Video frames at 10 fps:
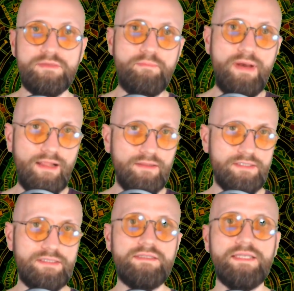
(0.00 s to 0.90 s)

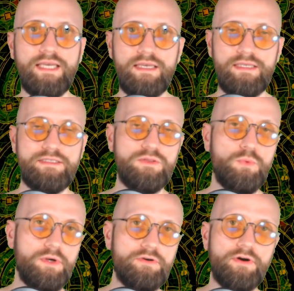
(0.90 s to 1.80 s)
balanced as the
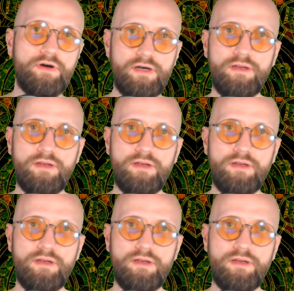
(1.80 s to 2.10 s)
winter.